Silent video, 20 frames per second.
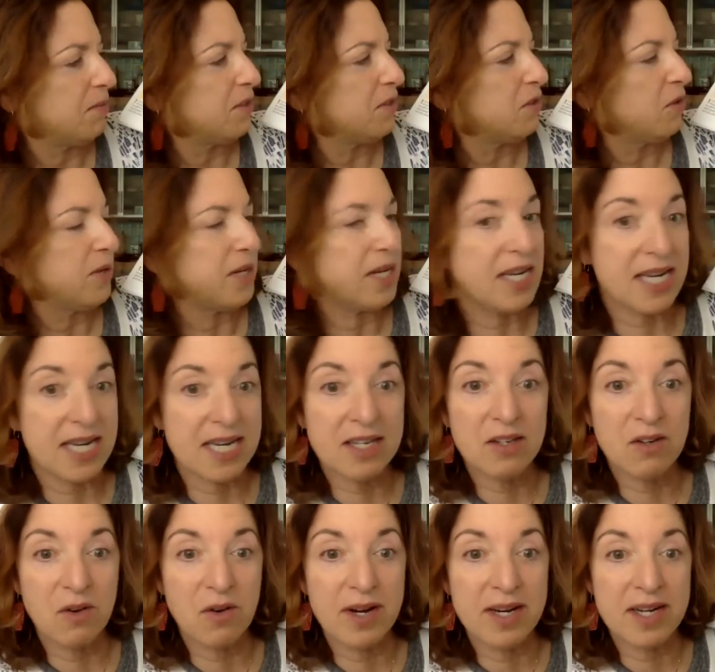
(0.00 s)
So he's
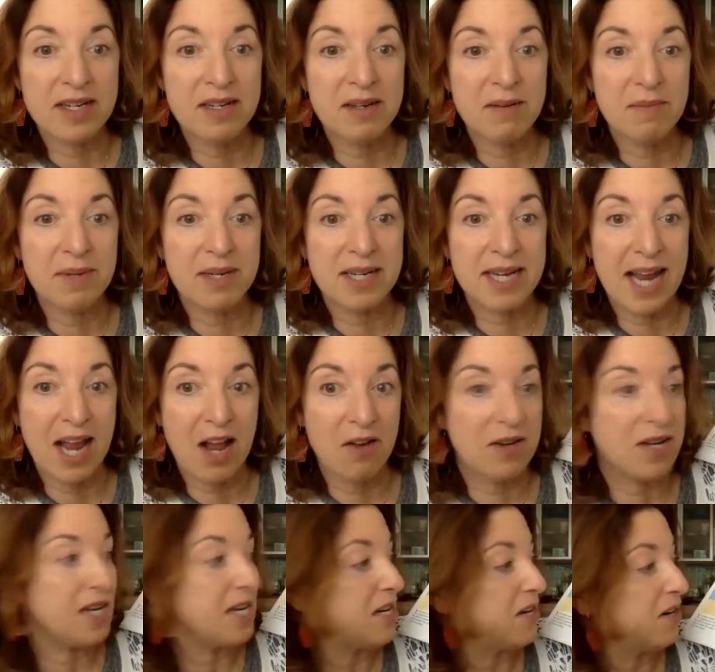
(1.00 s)
going to be down
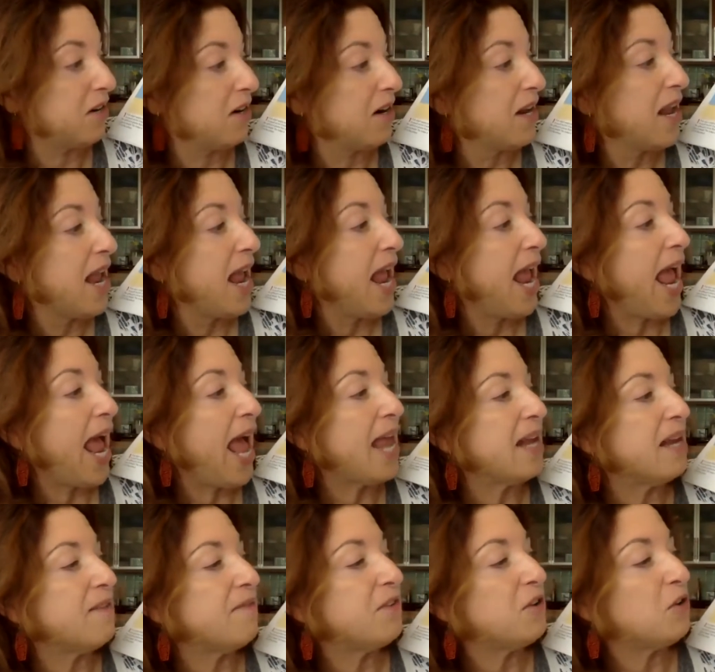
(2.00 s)
here. And
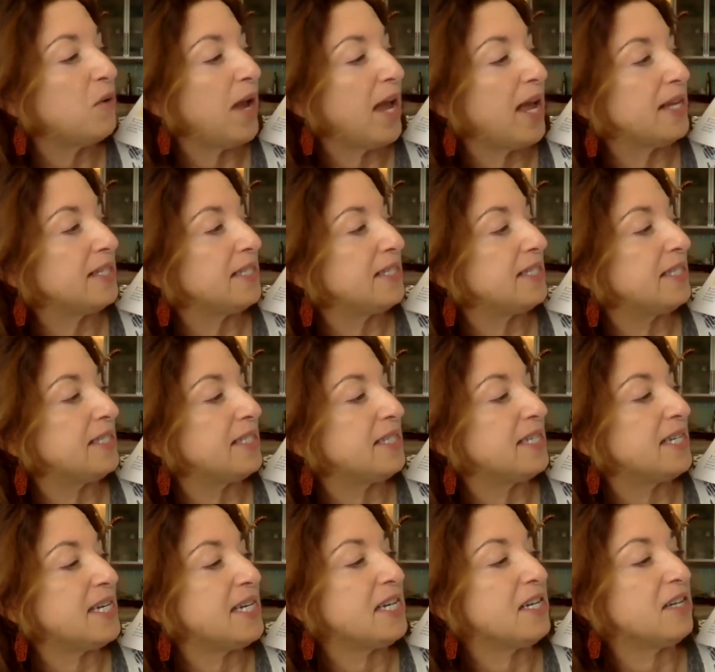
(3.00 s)
if you had
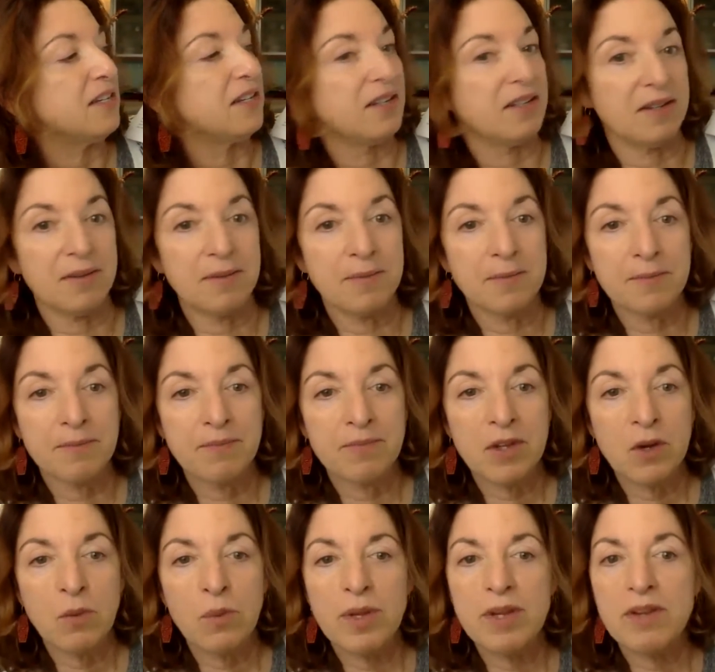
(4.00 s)
steel
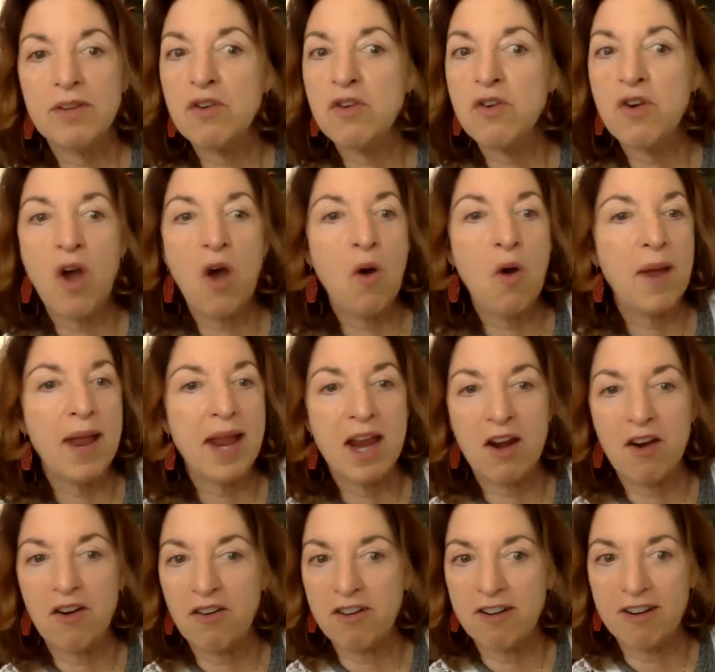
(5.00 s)
with no
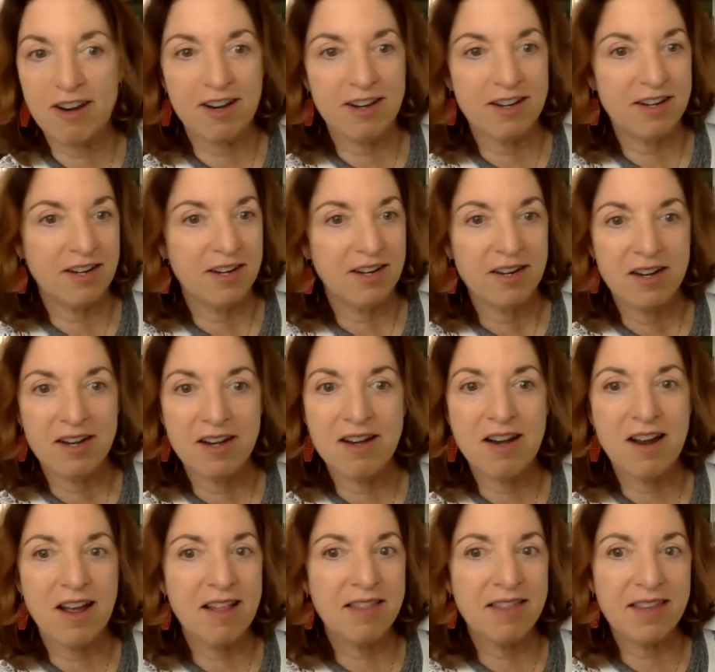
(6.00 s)
air in it,
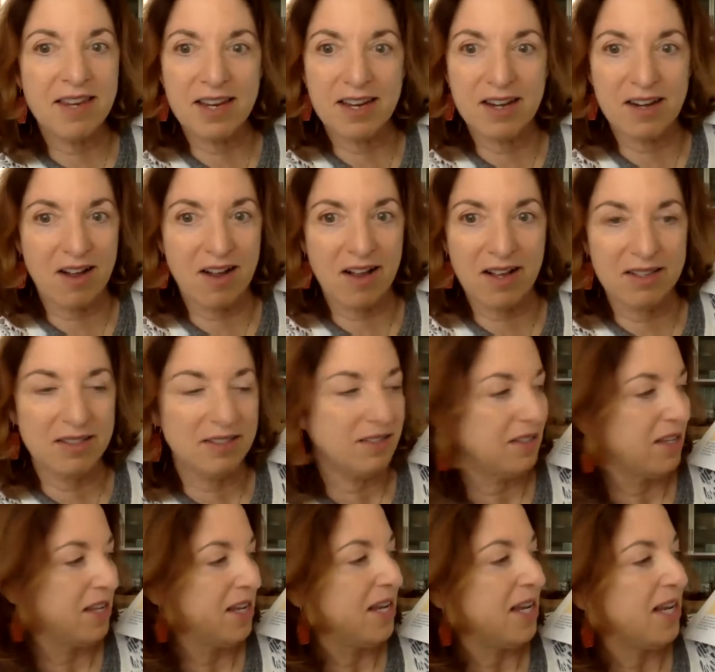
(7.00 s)
Nothing at all.
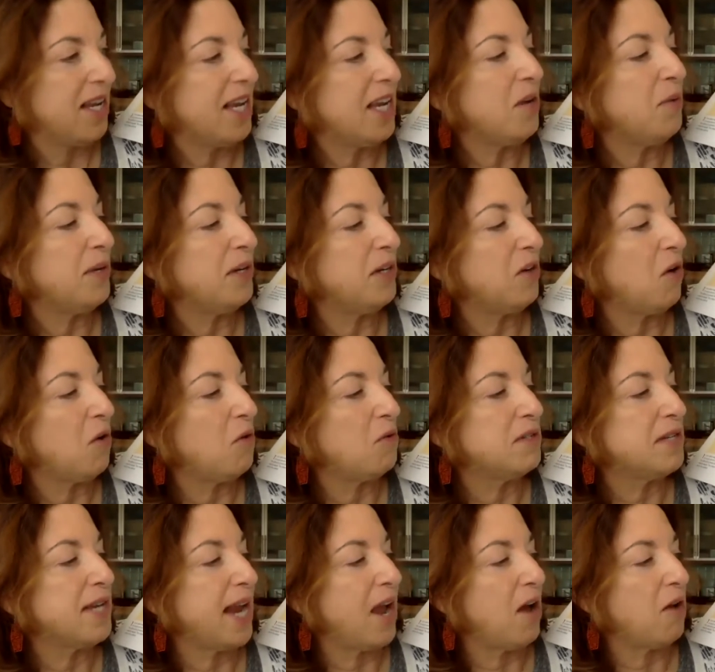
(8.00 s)
It would go
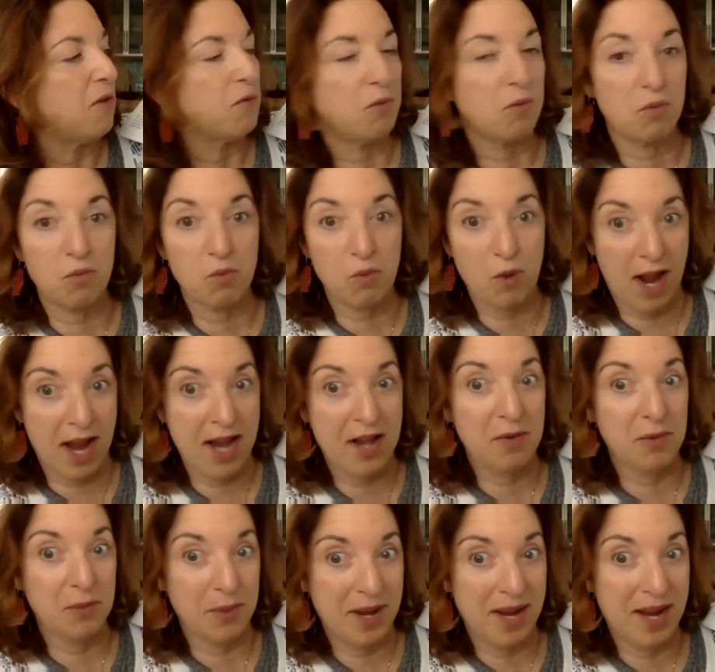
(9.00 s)
down right
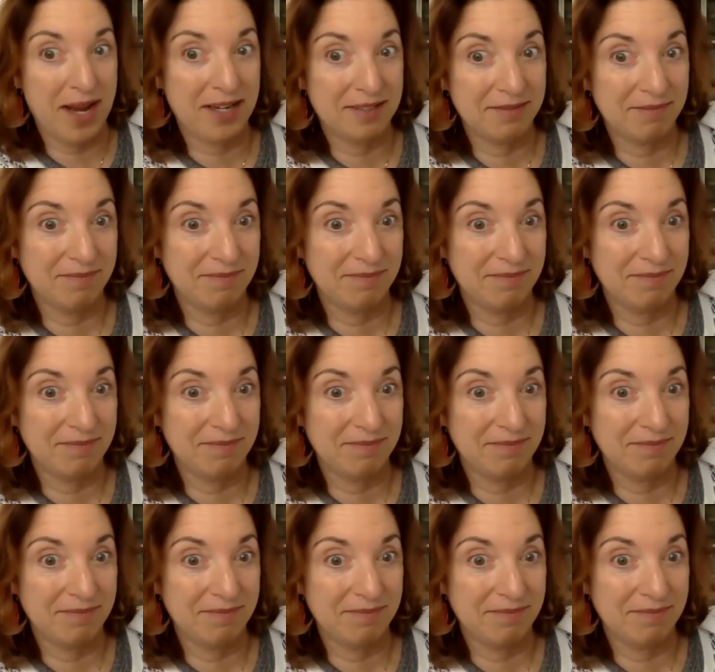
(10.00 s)
away.